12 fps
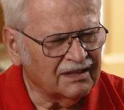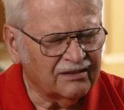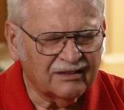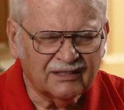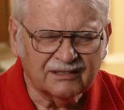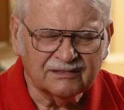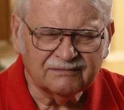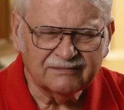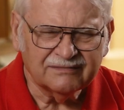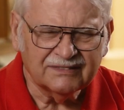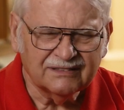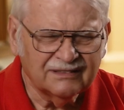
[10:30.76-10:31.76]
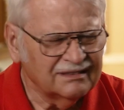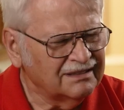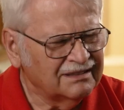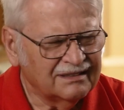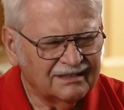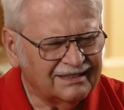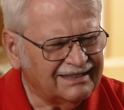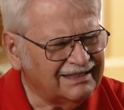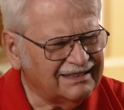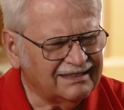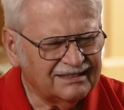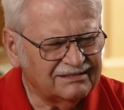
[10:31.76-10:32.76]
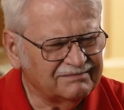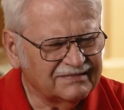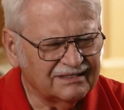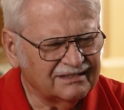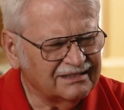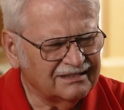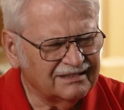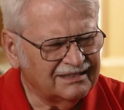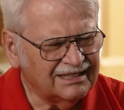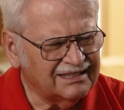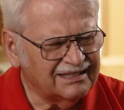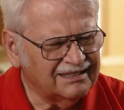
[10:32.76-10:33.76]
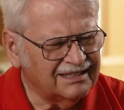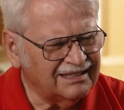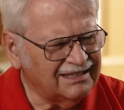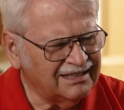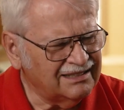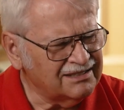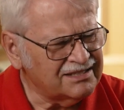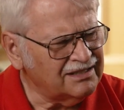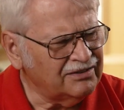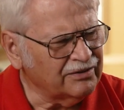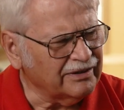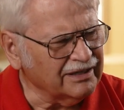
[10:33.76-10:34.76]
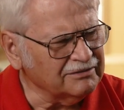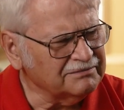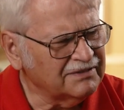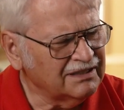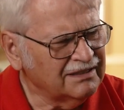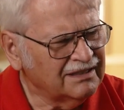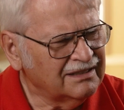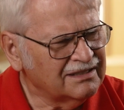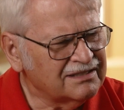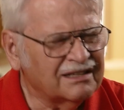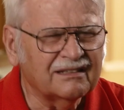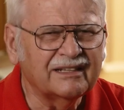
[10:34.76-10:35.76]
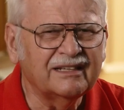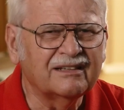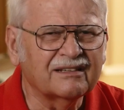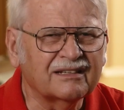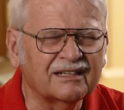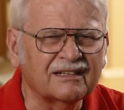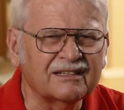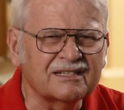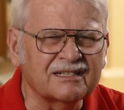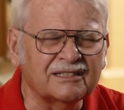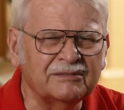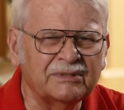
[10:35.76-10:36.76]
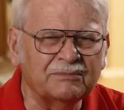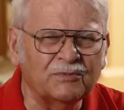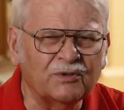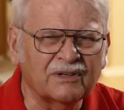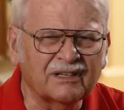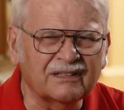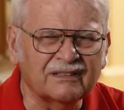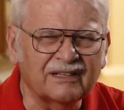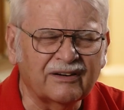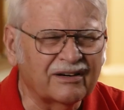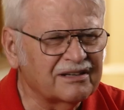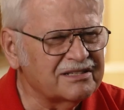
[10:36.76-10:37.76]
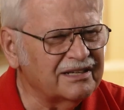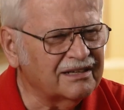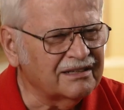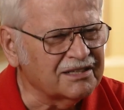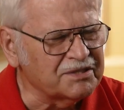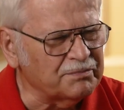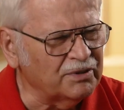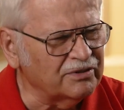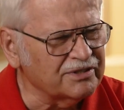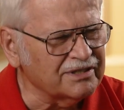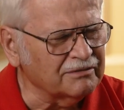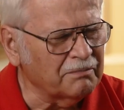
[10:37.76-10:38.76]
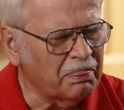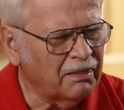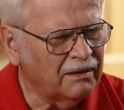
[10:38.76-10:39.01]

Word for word: I thought, ah, that, that, that didn't sound right. So I laid there, kind of listened a little bit more, then I heard a second explosion.